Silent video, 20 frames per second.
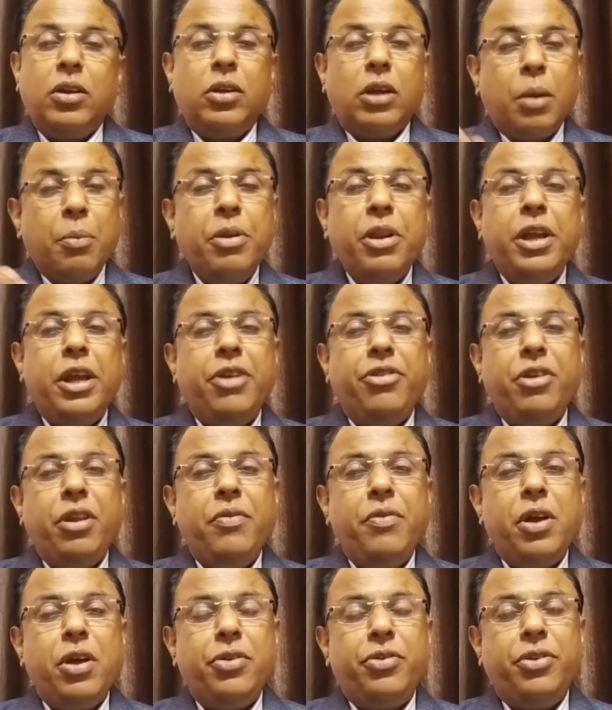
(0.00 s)
Communication
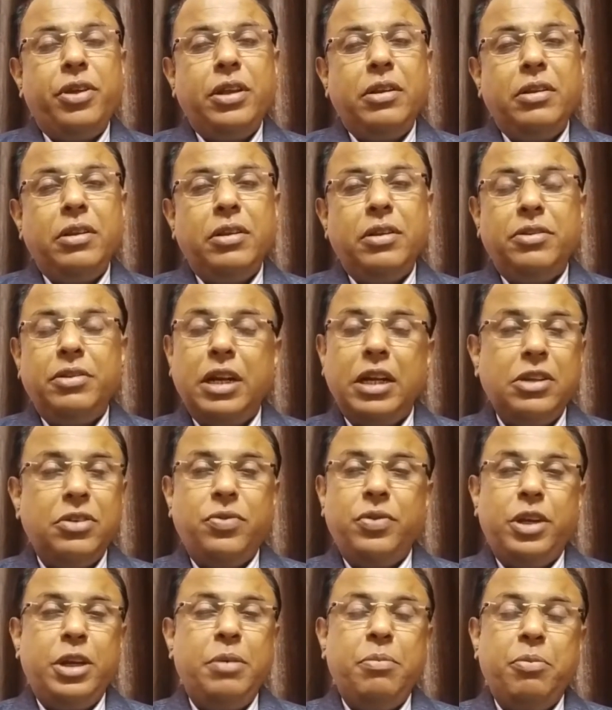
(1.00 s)
we have seen, that is
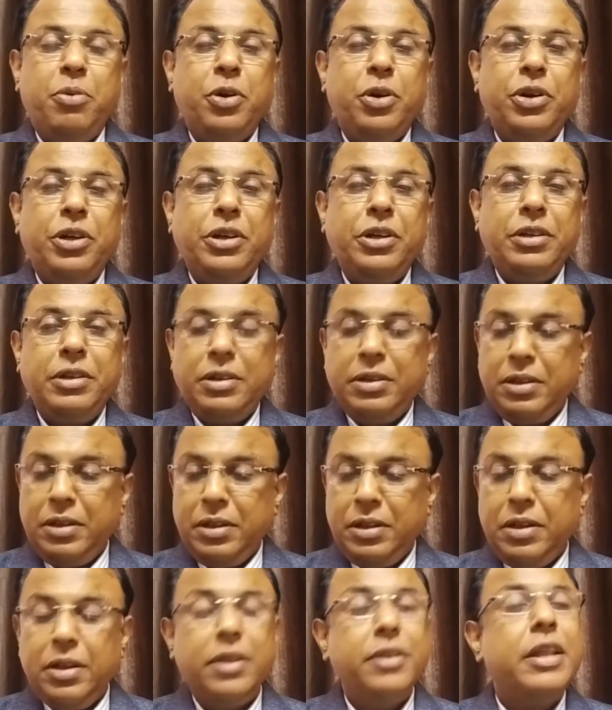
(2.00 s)
very important.
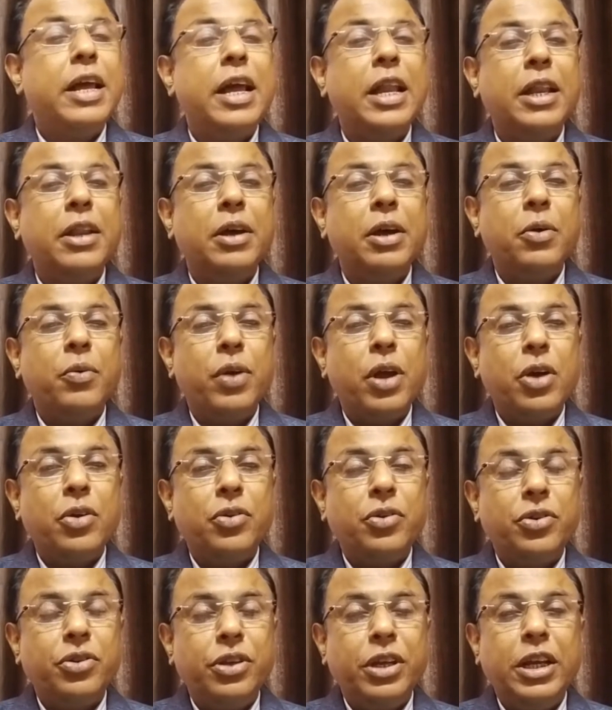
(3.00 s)
Then we have
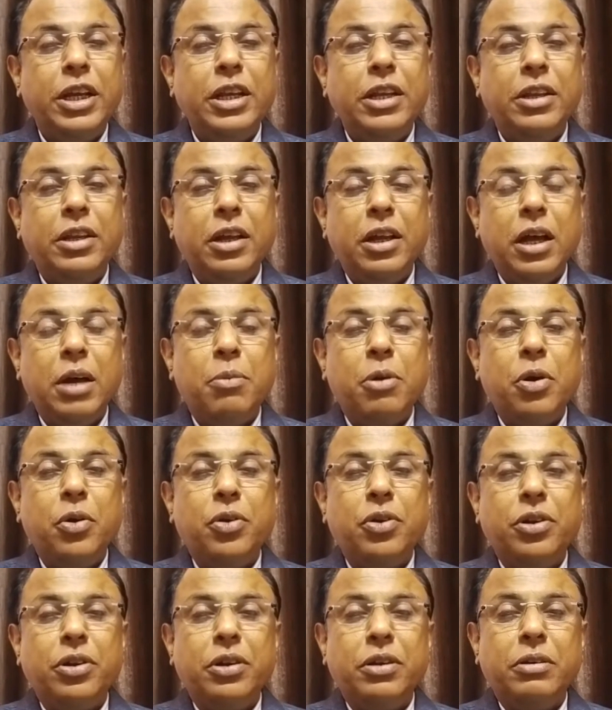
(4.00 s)
seen
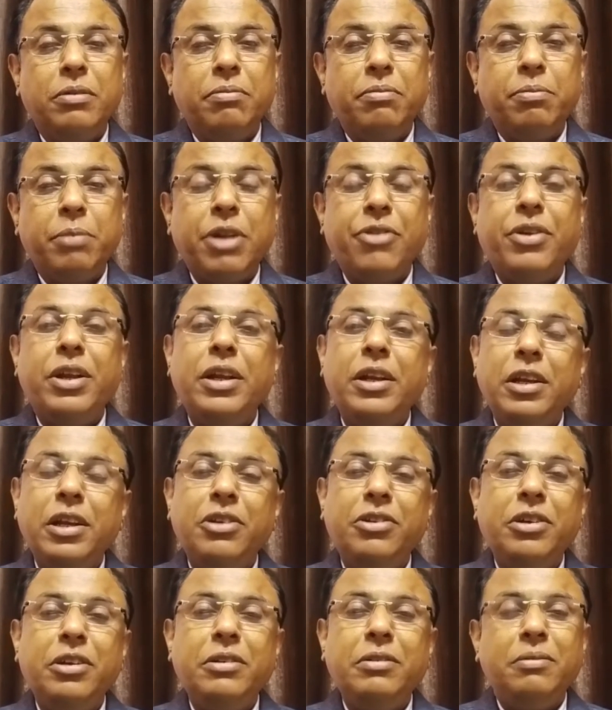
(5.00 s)
about
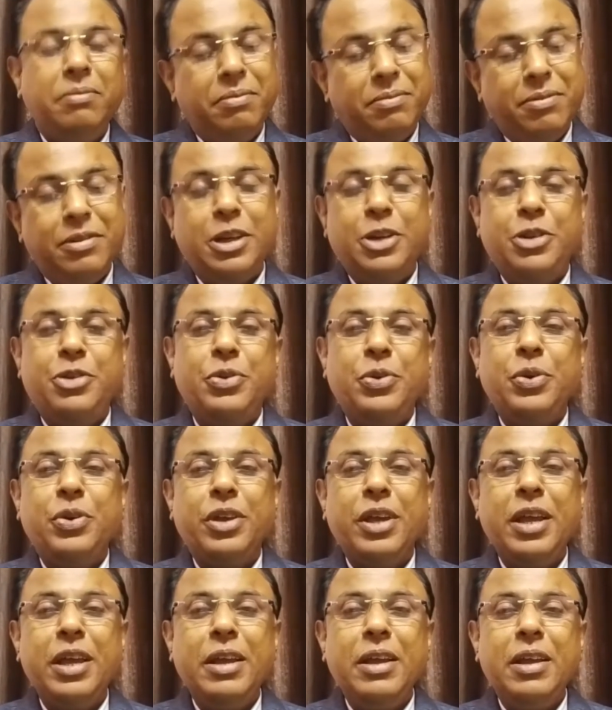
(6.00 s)
presentation, that is
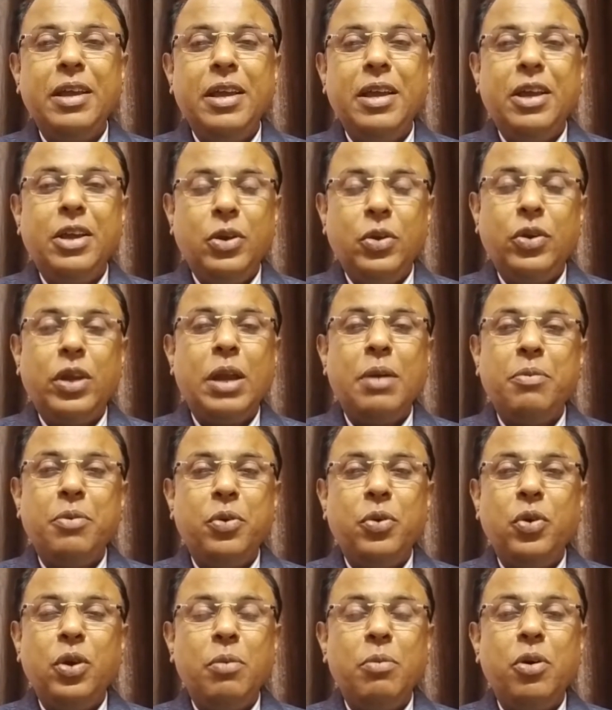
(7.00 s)
okay. You came
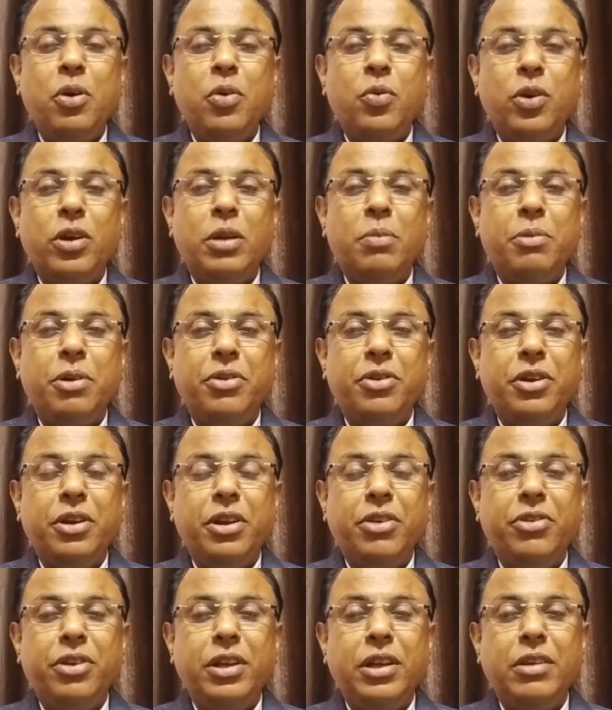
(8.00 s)
to know about what the
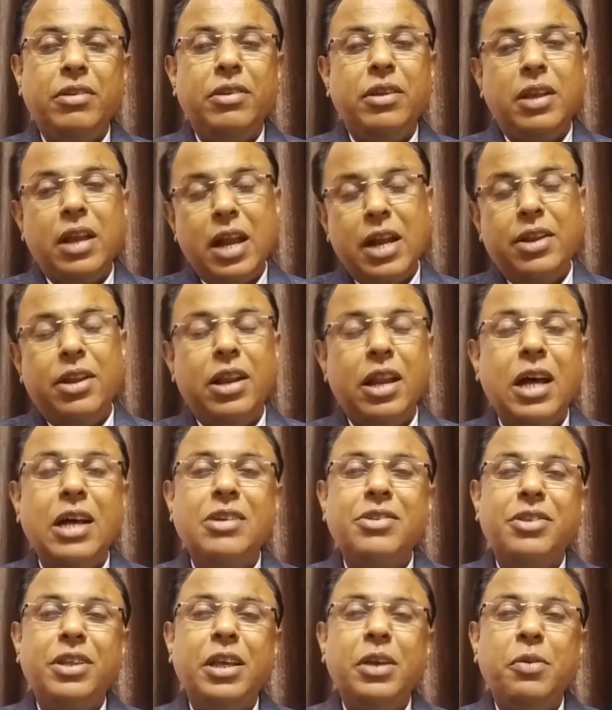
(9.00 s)
presentation is. And the
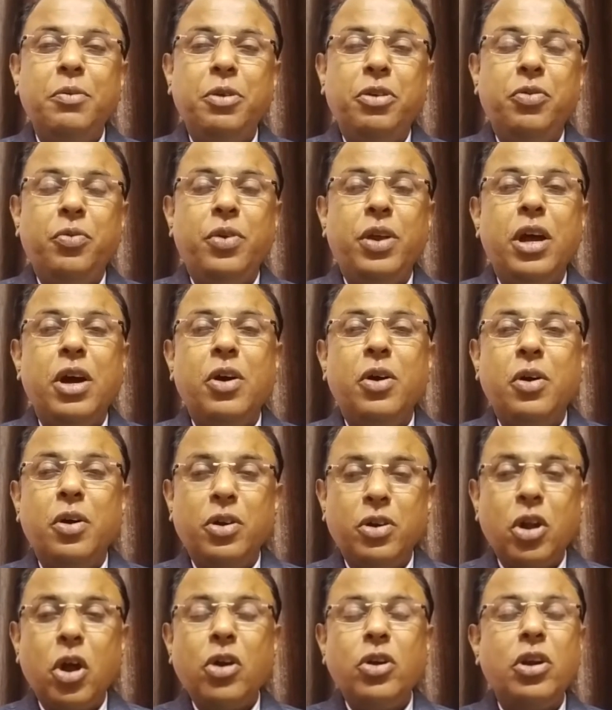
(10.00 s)
last thing which we have
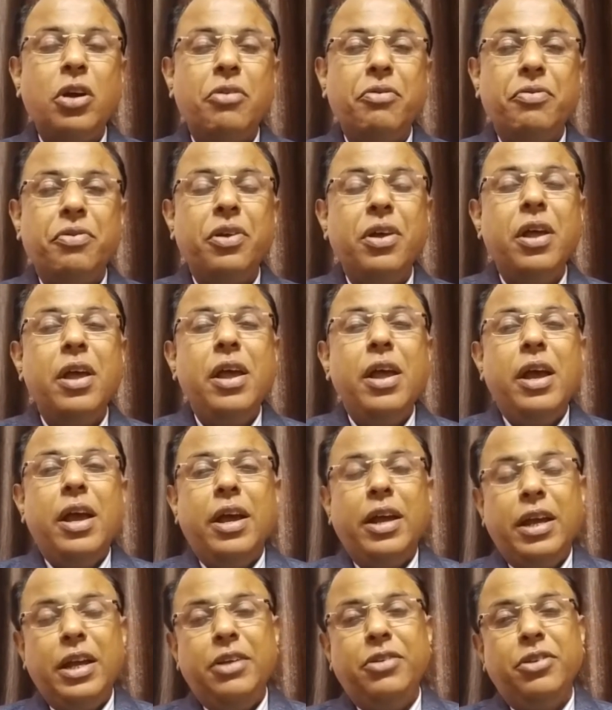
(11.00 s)
talked of
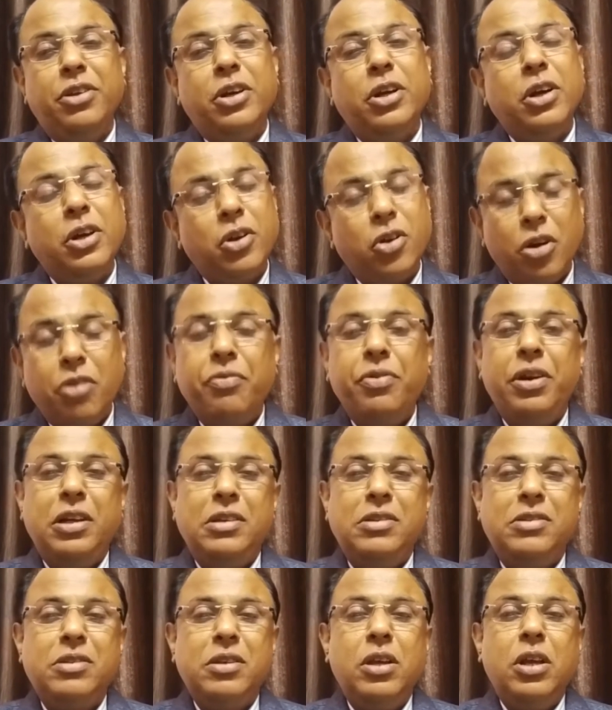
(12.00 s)
is
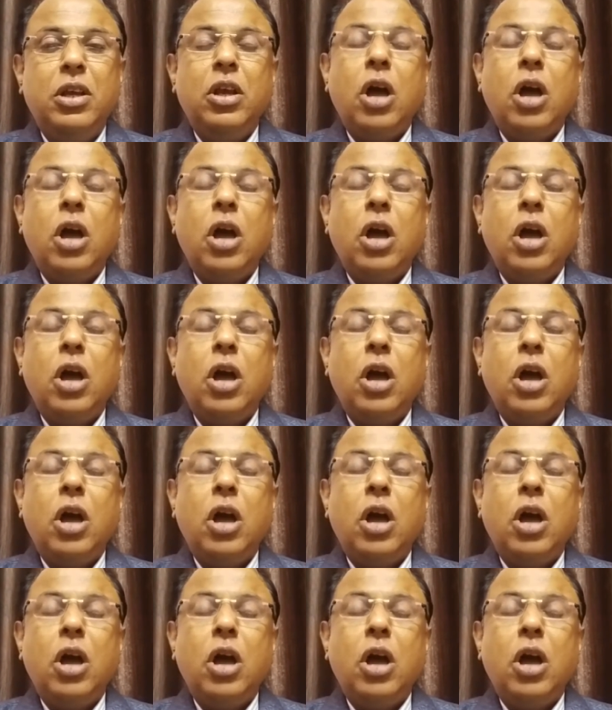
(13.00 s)
confidence.